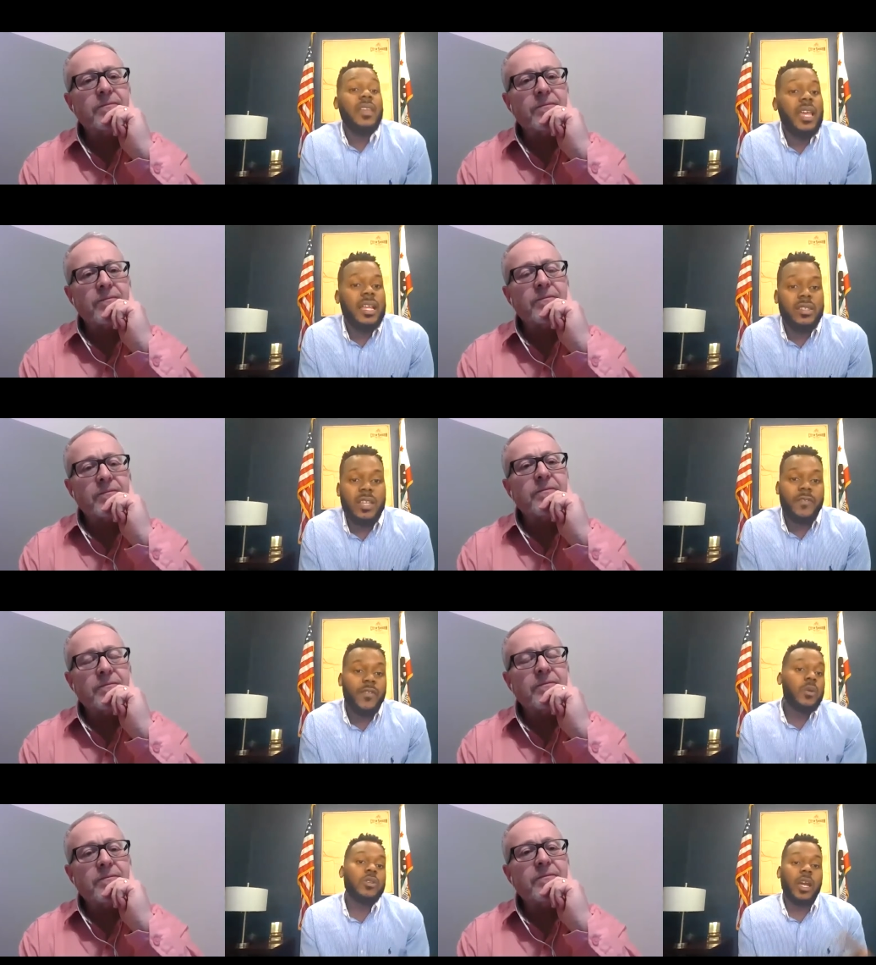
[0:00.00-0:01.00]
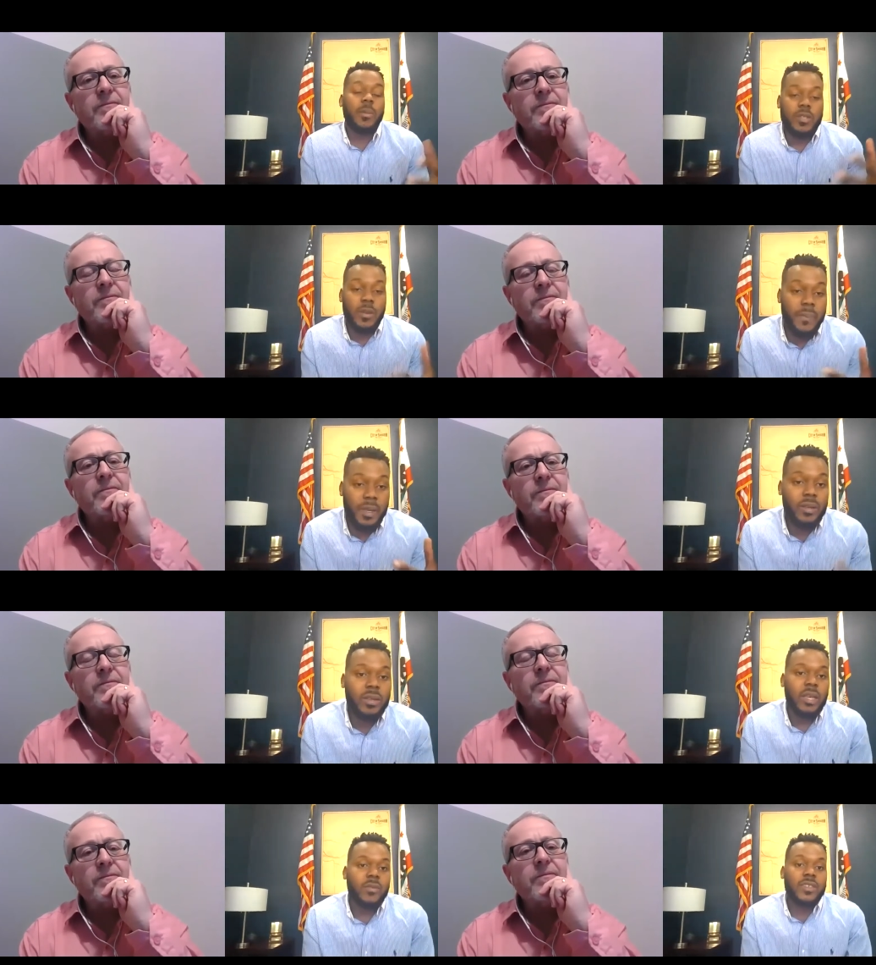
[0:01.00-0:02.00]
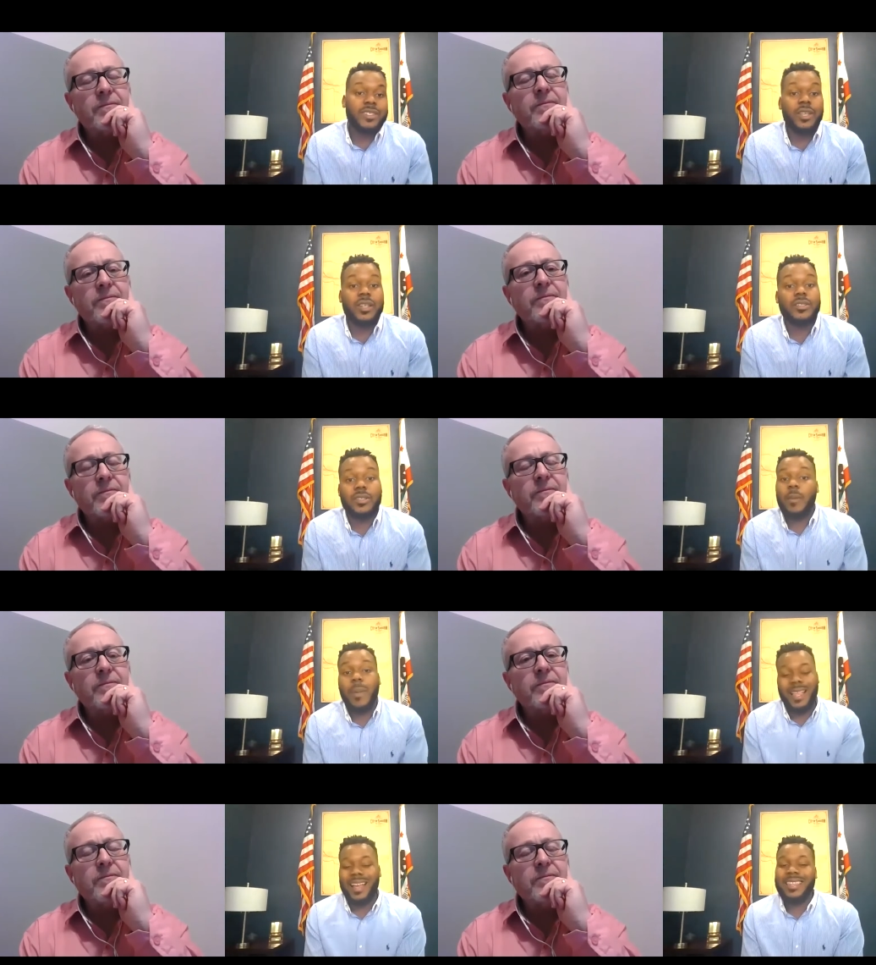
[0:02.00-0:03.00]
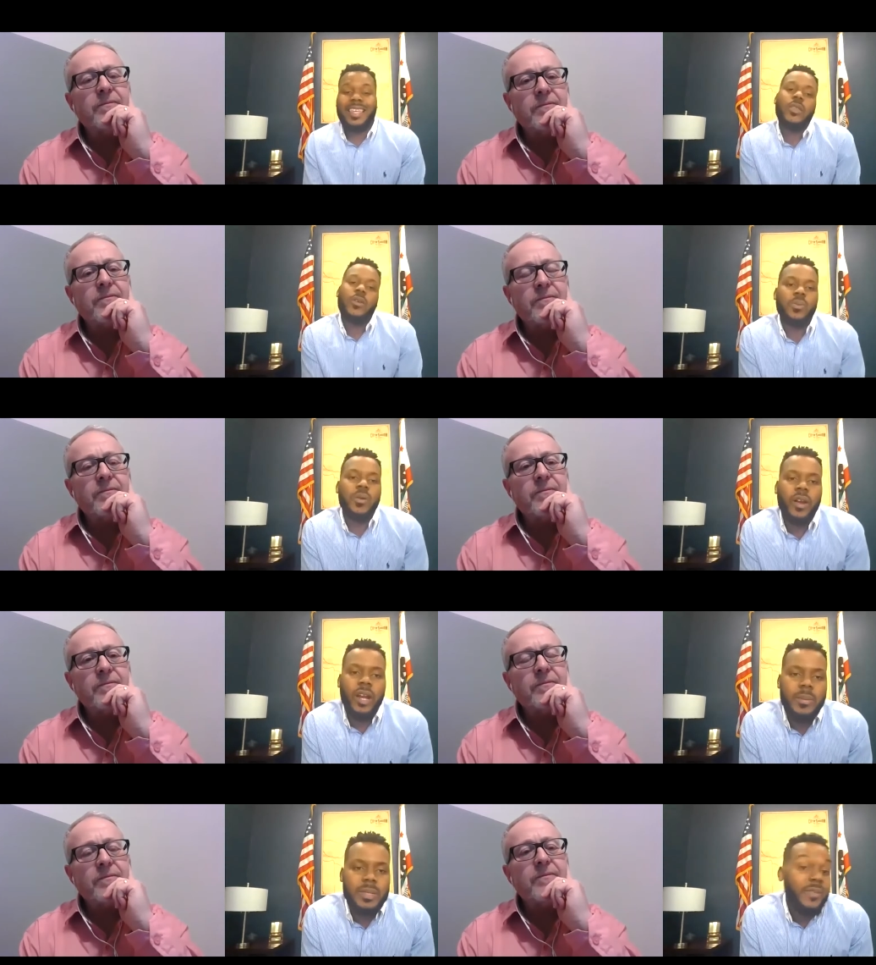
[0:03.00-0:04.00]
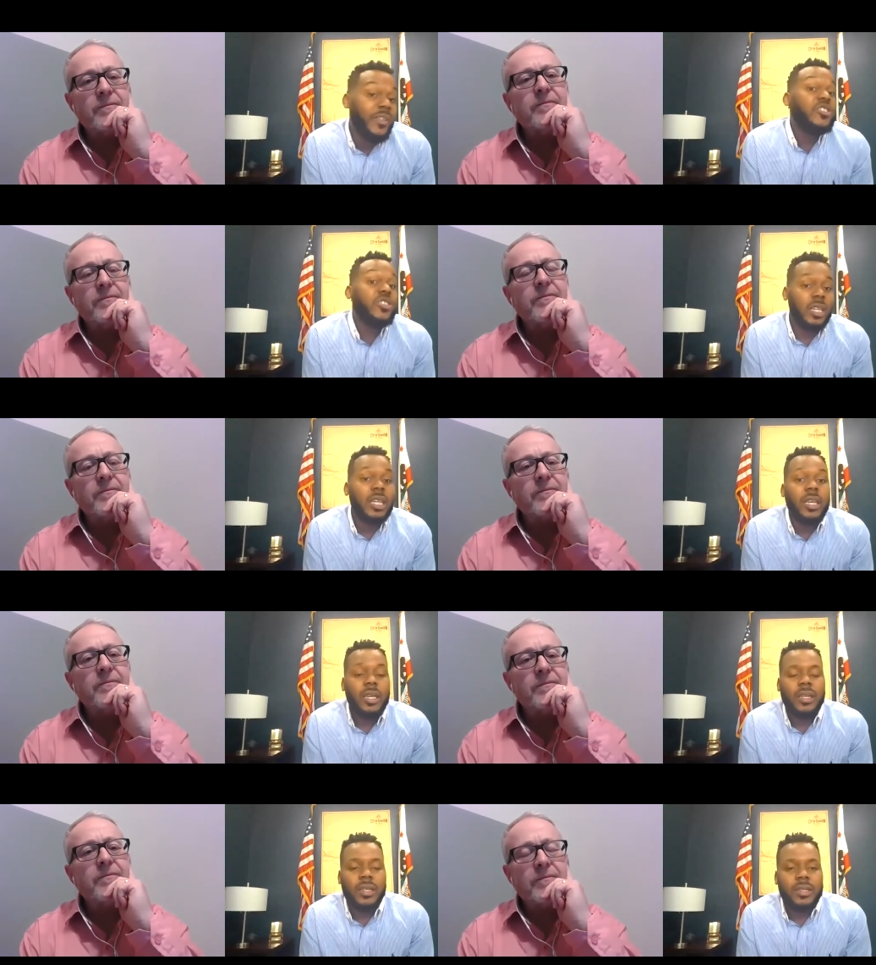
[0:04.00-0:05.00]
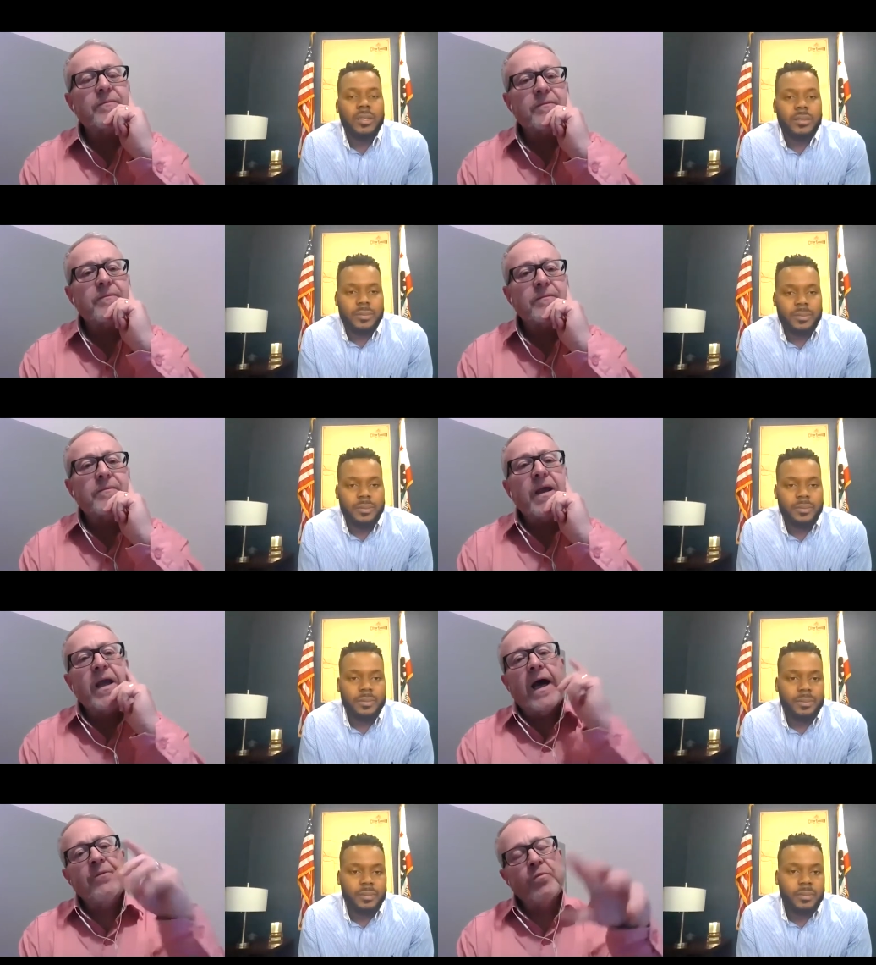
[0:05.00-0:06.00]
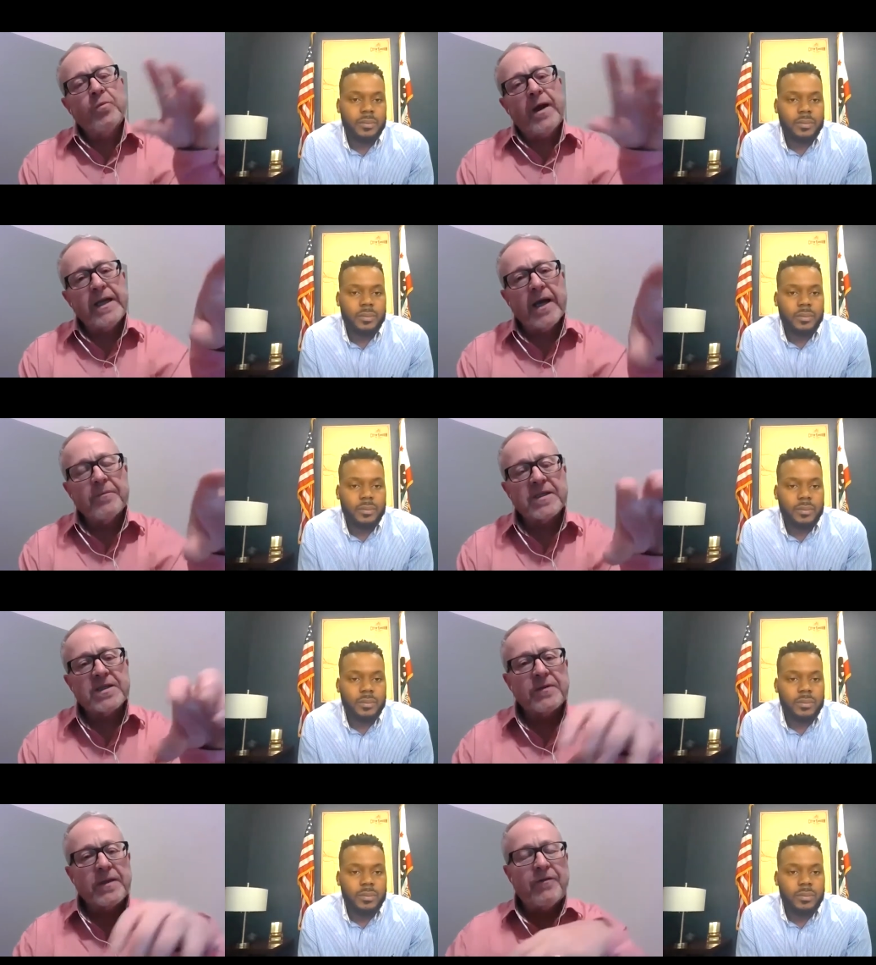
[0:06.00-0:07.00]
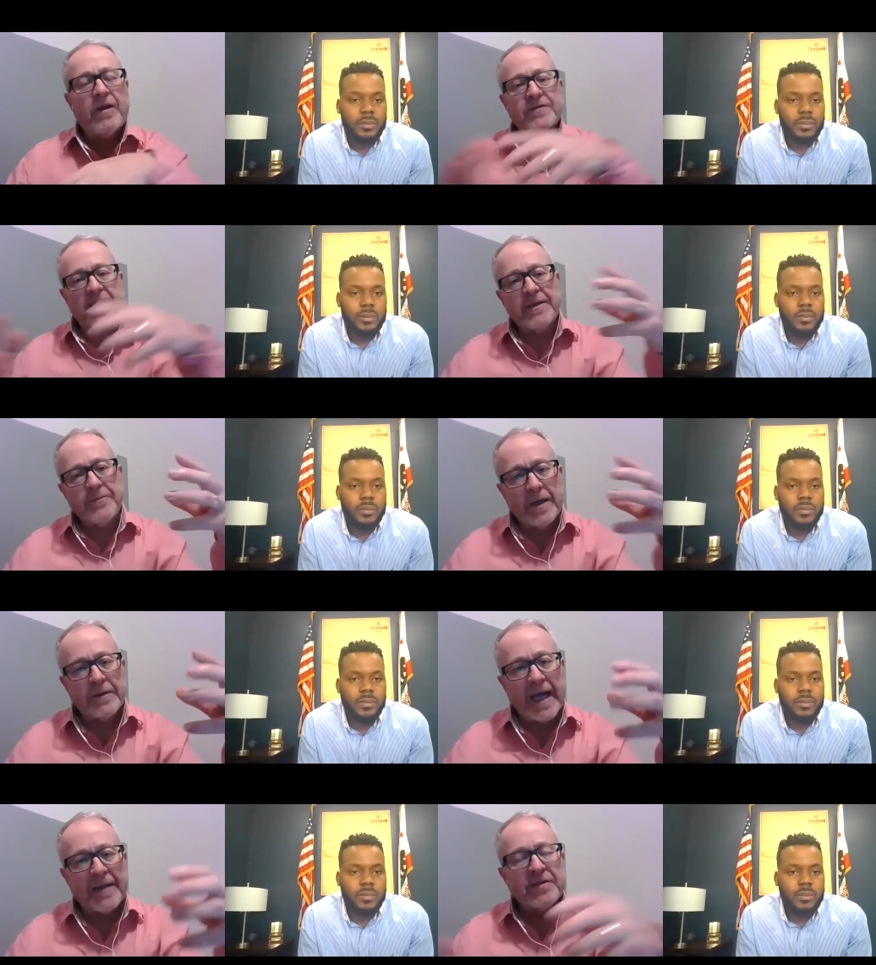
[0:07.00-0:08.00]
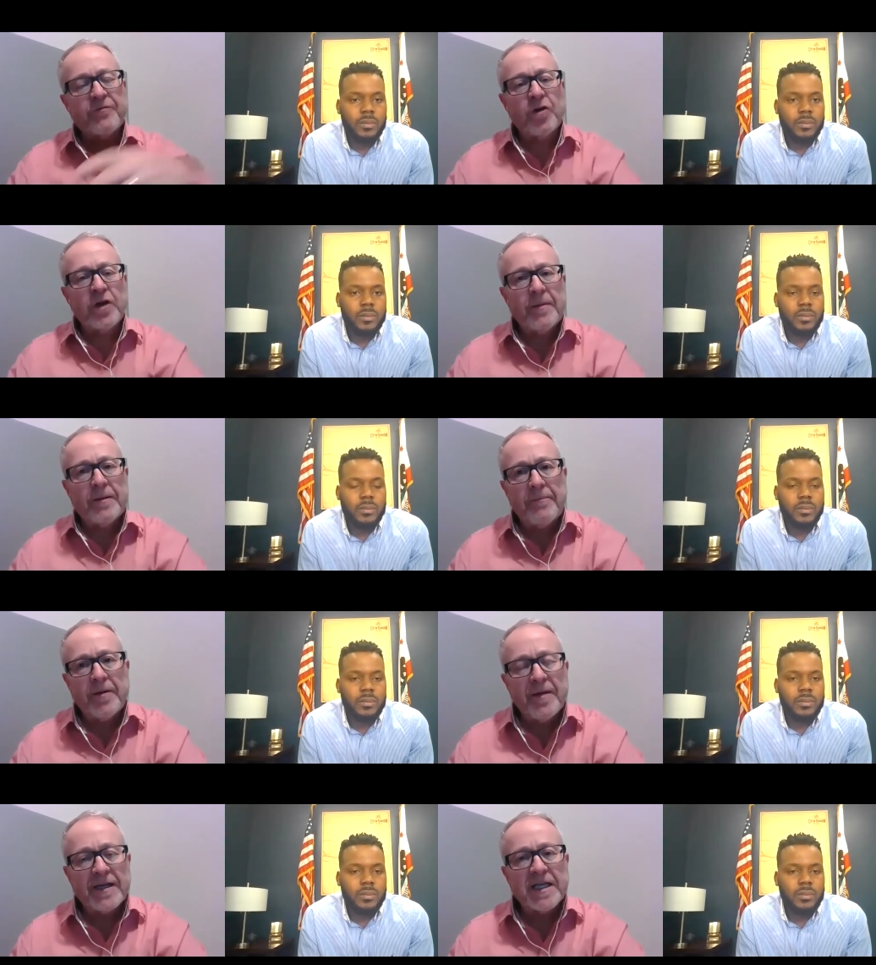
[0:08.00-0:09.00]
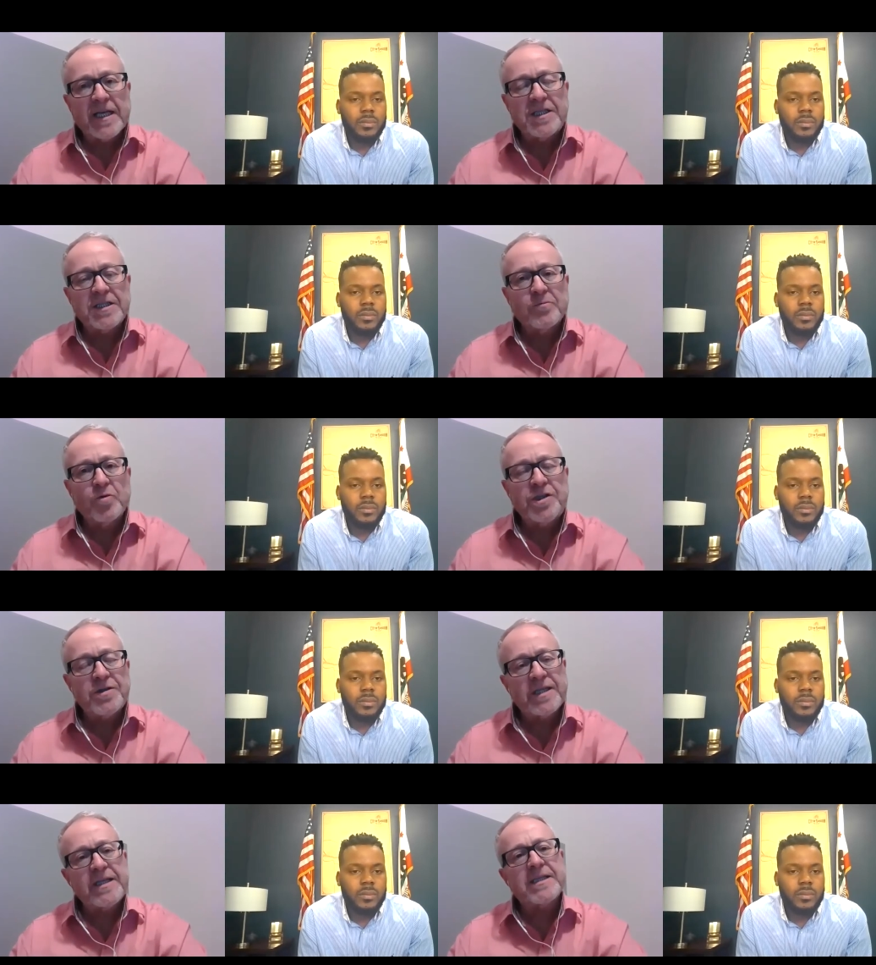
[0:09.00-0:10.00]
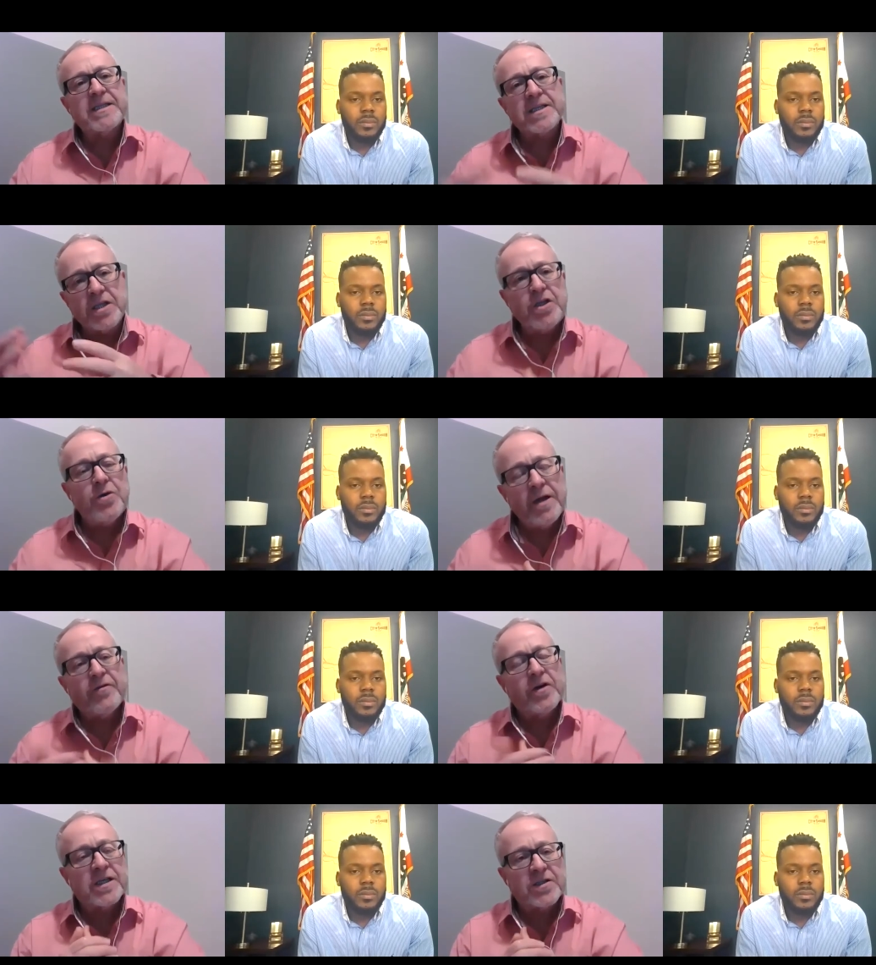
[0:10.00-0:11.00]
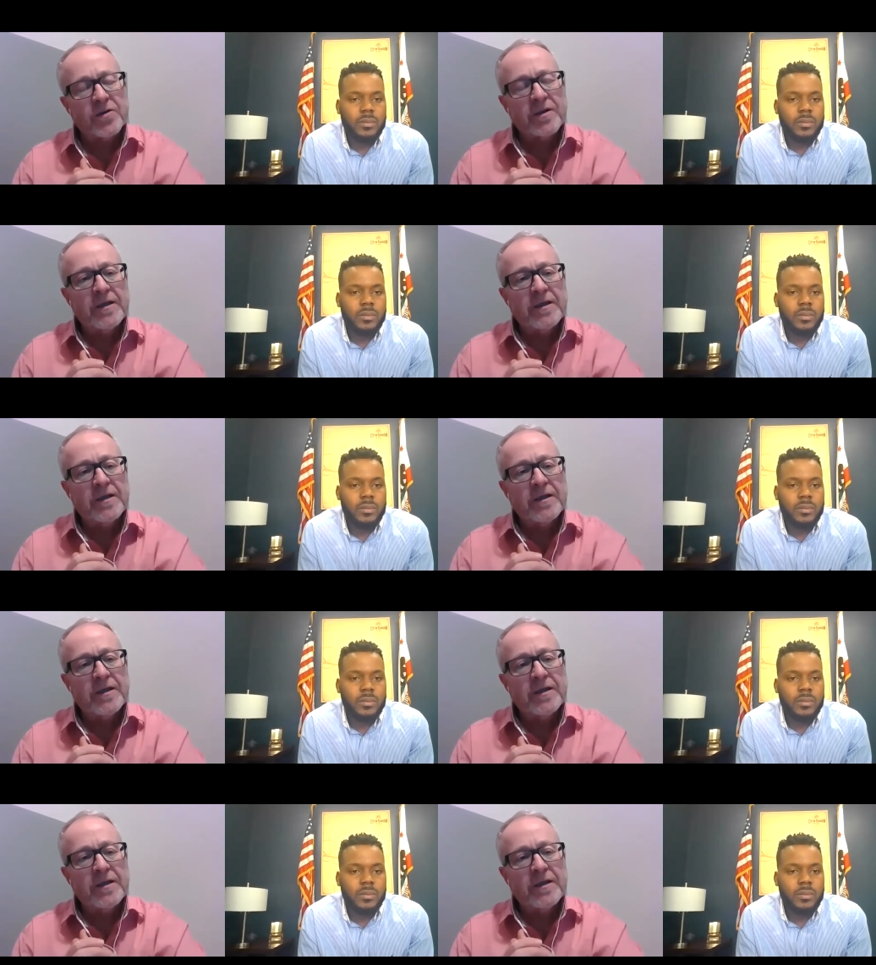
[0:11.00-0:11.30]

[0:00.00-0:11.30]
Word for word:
Speaker 1: net so that folks are able to build the resilience so they may not need those programs eventually.
Speaker 2: And when it comes to, if, if say it came to full implementation, would you see this as a universal